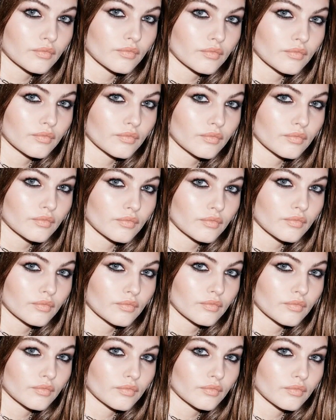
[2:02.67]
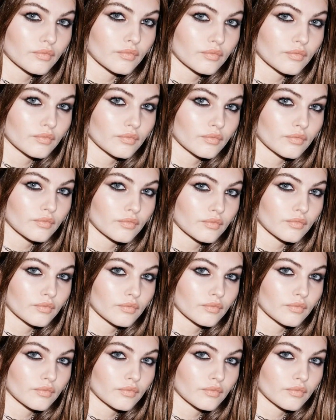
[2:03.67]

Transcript: [no speech]